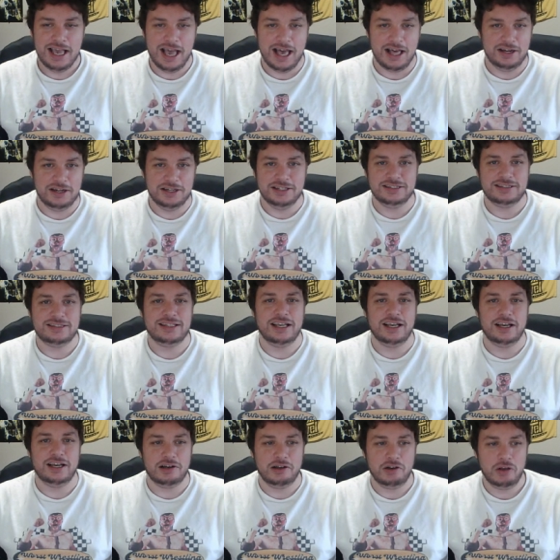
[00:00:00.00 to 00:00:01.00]
Hell in a
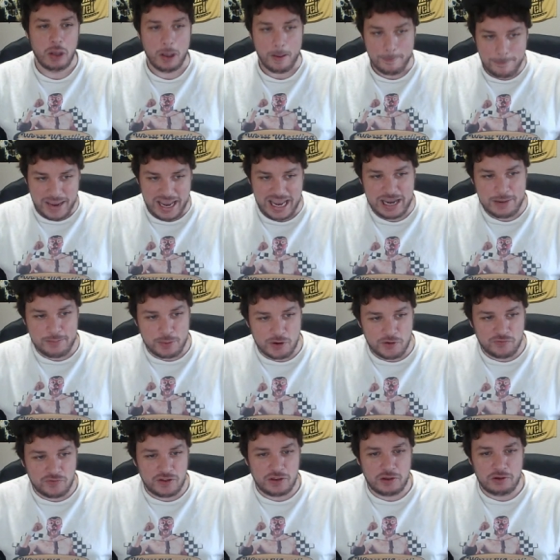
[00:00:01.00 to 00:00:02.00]
Cell
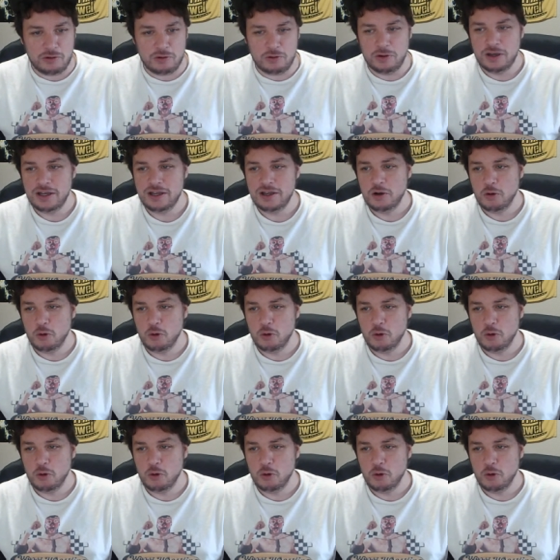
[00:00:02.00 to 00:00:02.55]
pay-per-view,